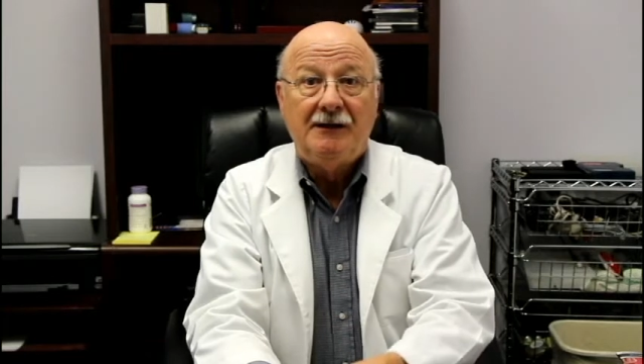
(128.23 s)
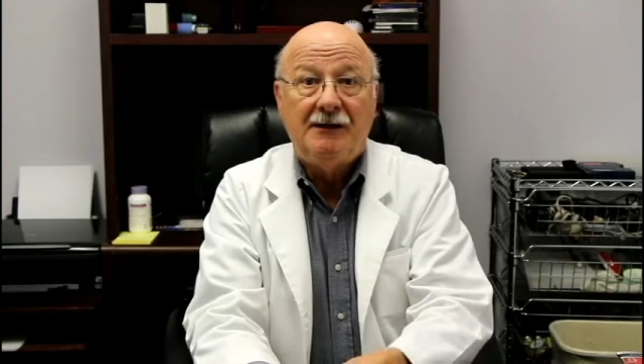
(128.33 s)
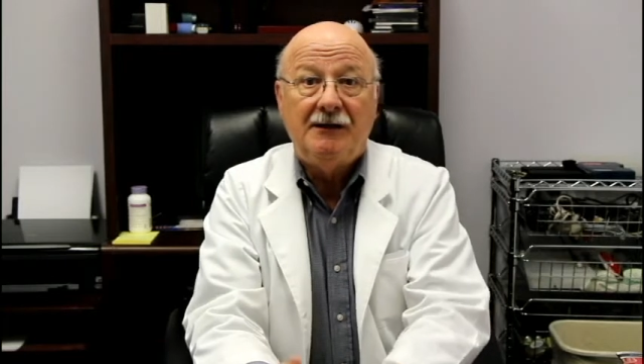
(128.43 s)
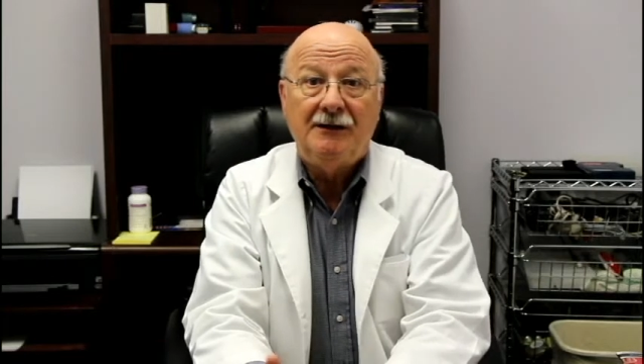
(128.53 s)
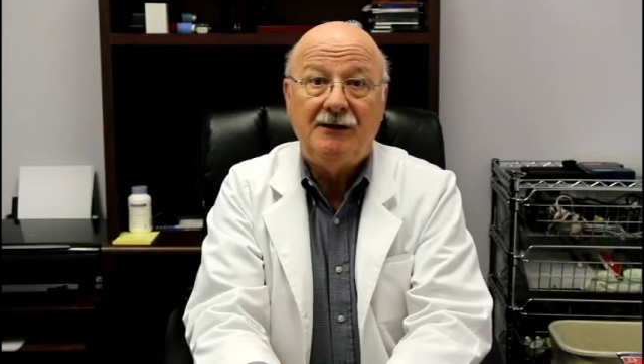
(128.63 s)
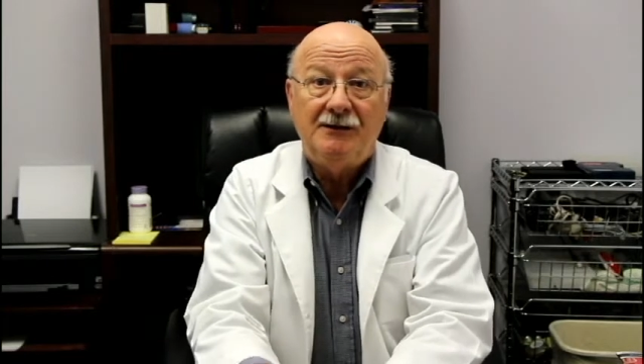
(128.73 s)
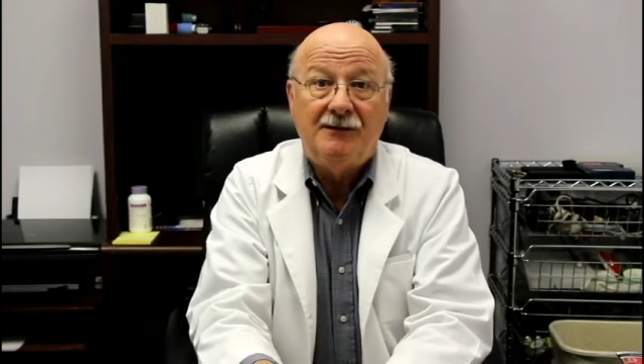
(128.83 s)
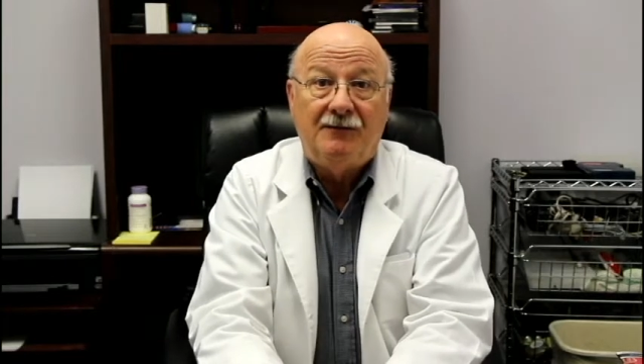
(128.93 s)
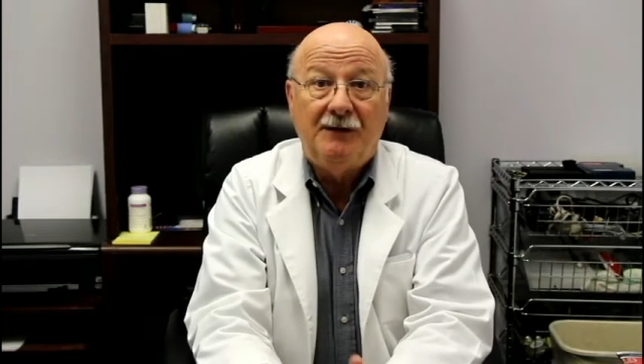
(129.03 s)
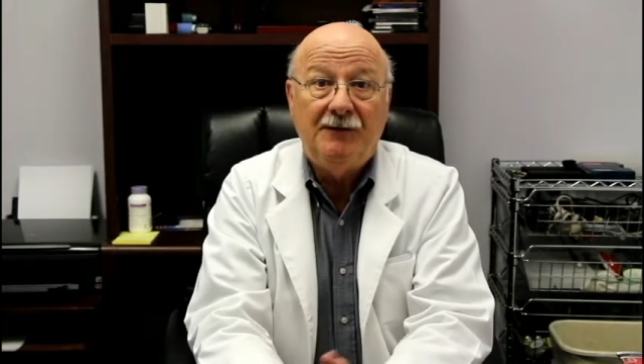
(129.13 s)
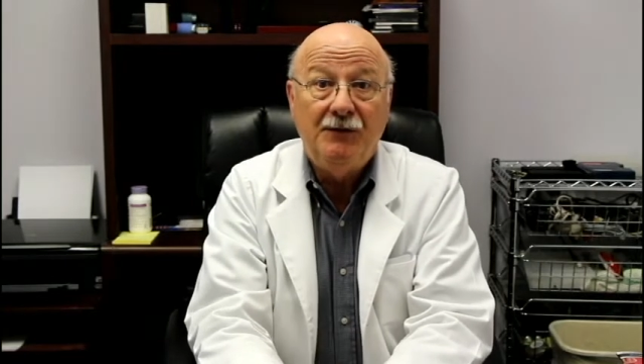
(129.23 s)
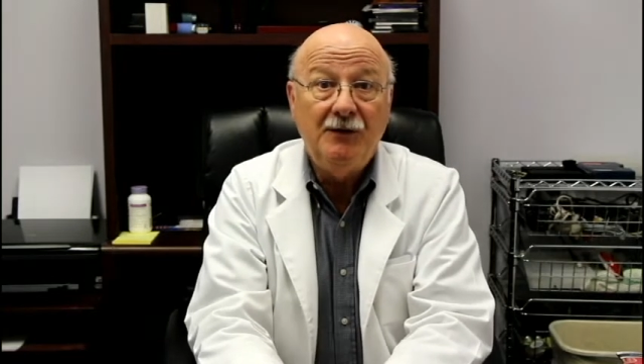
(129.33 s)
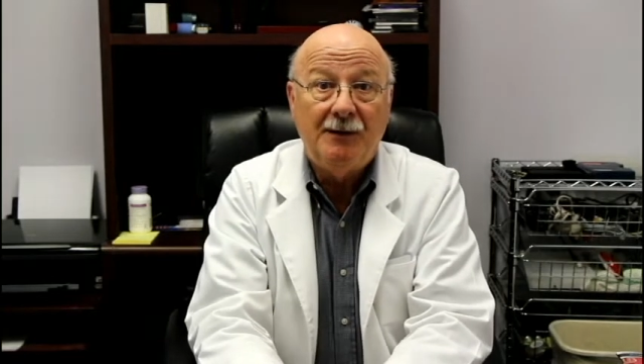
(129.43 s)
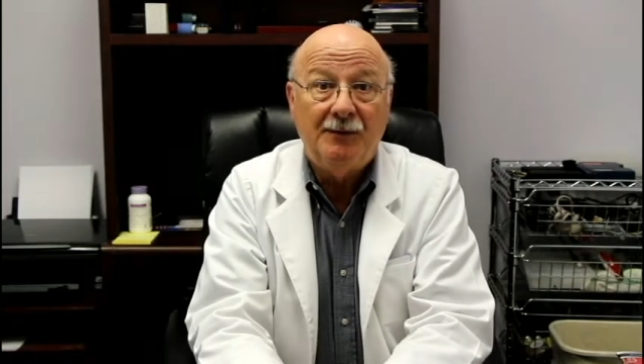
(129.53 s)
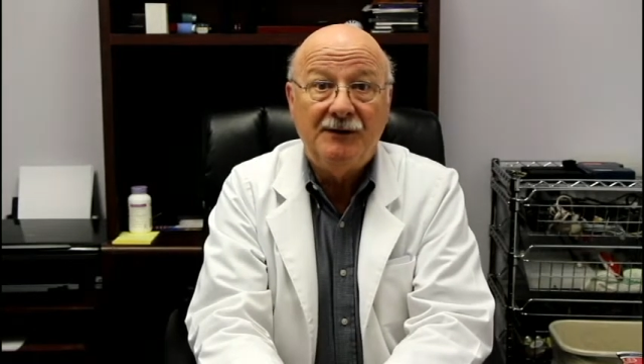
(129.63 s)
There's very few
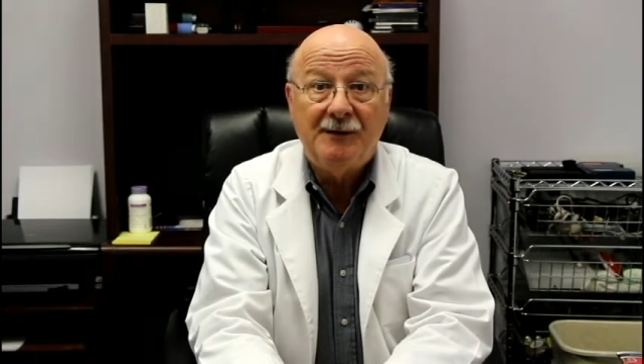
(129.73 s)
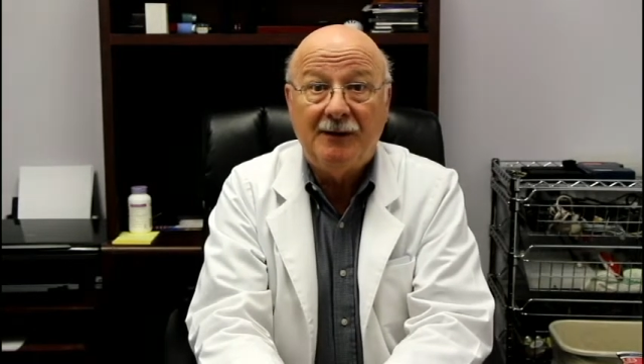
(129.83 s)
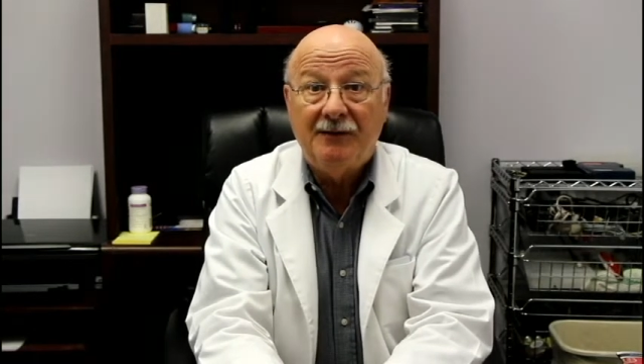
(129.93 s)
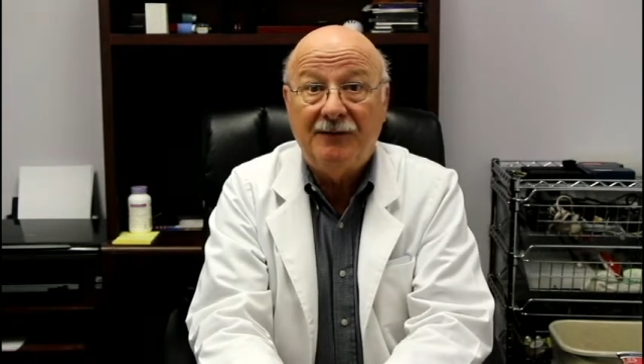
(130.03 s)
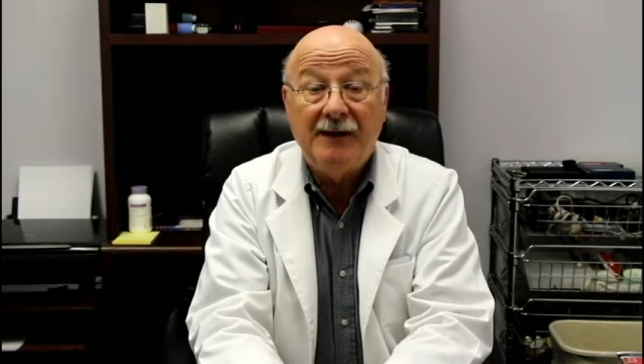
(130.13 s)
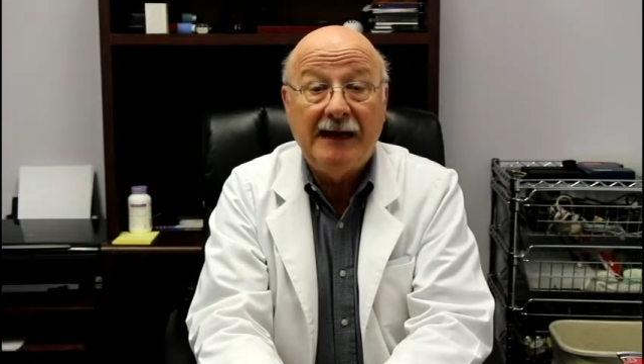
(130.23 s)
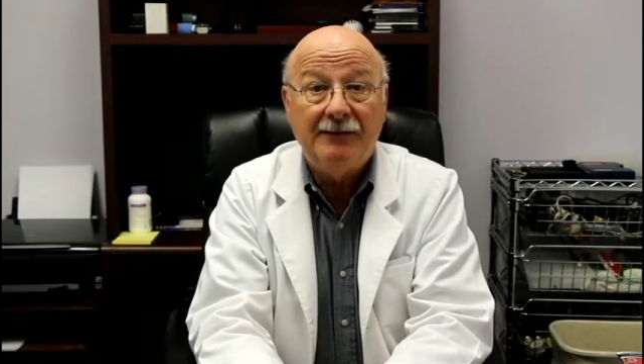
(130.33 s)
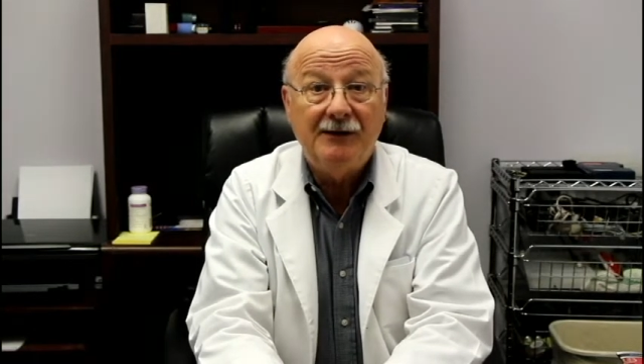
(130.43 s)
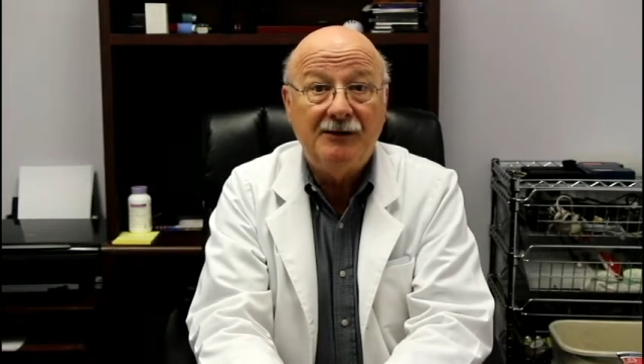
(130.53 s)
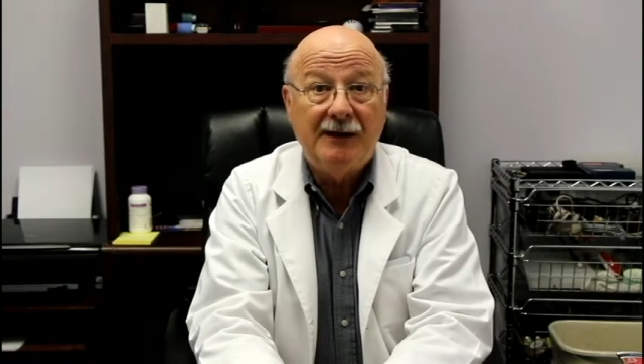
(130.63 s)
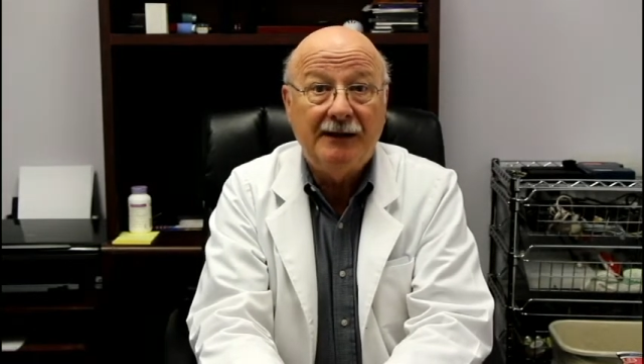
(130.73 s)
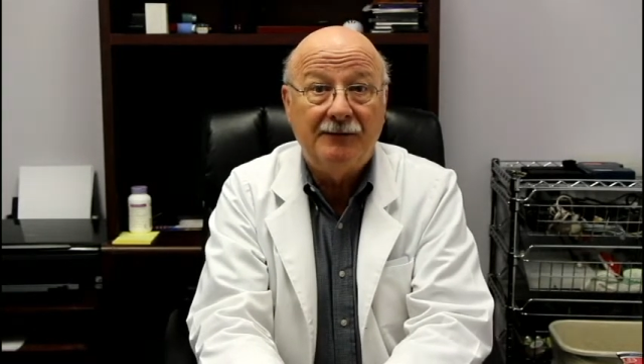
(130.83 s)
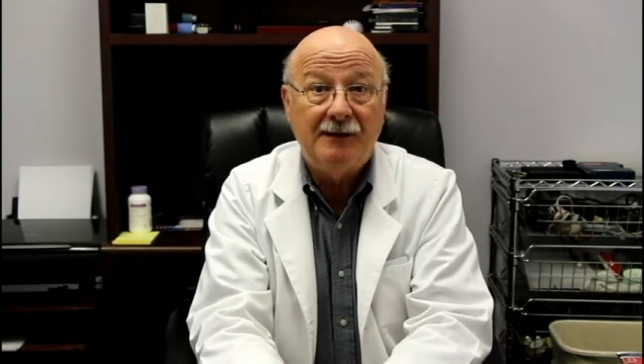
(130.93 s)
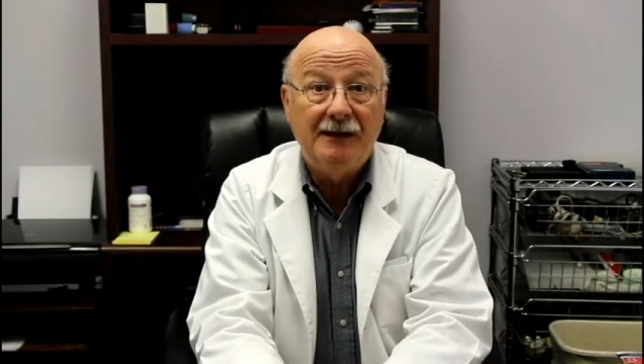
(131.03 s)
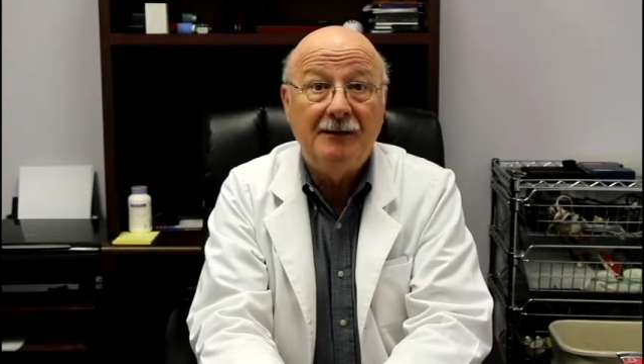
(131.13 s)
numbers above 5 that you
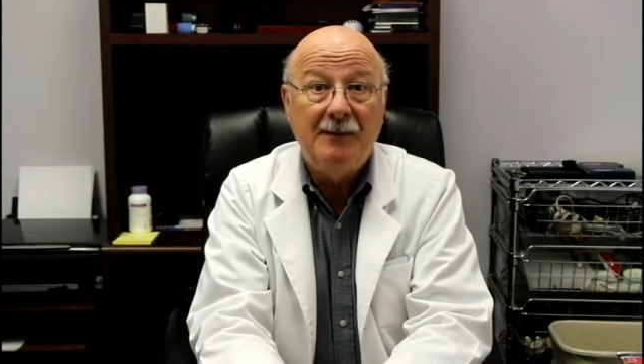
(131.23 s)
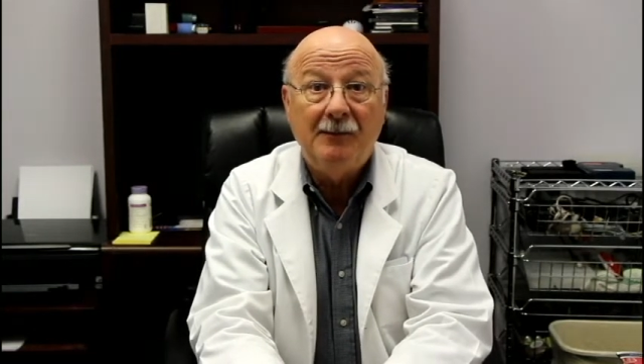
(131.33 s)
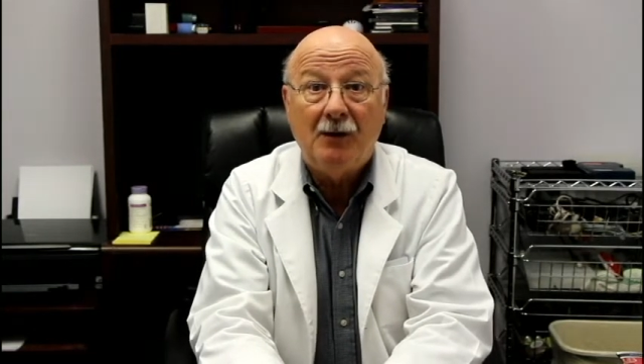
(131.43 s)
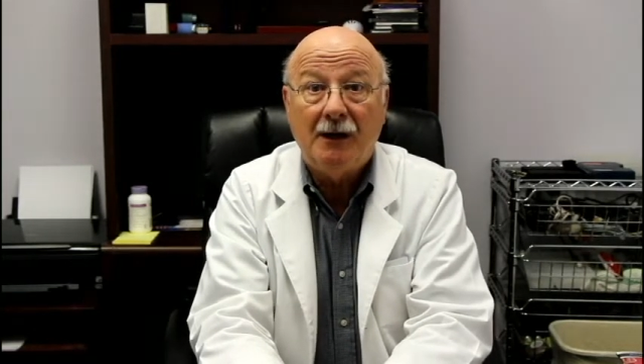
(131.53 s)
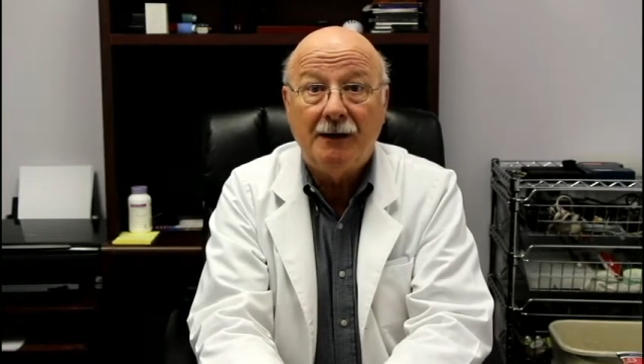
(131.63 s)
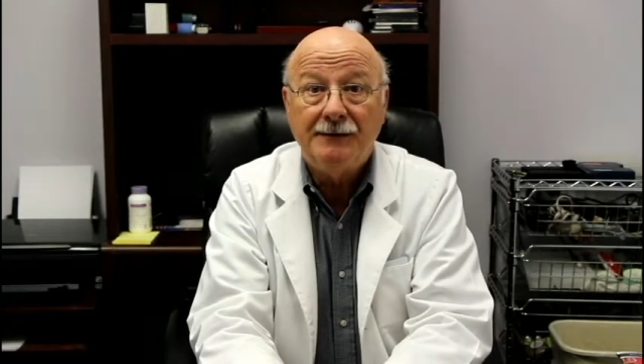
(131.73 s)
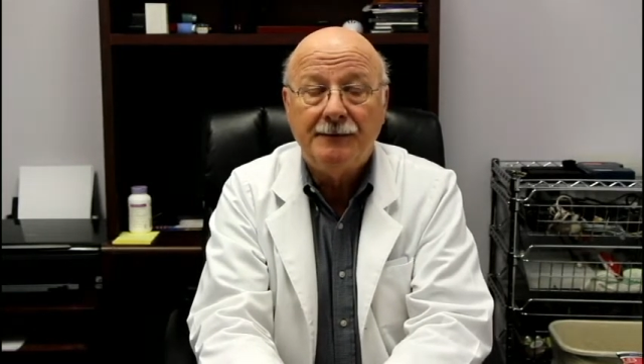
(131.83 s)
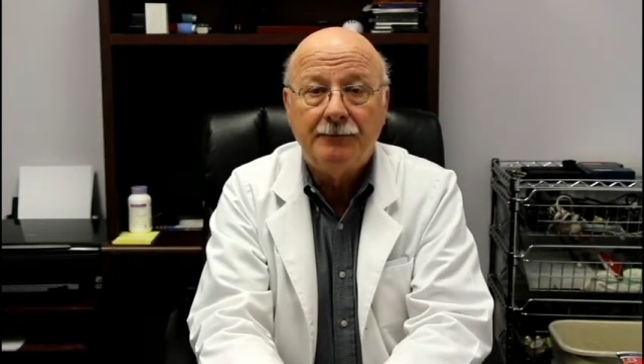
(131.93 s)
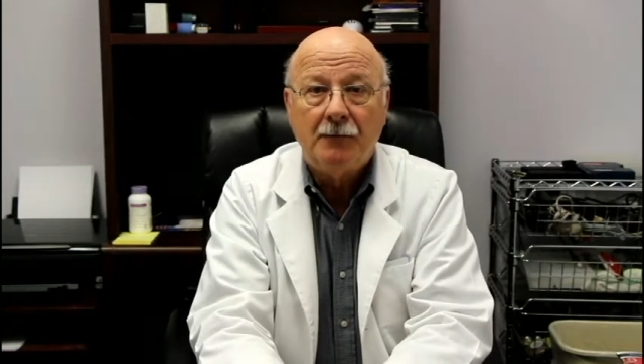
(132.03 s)
have to then memorize.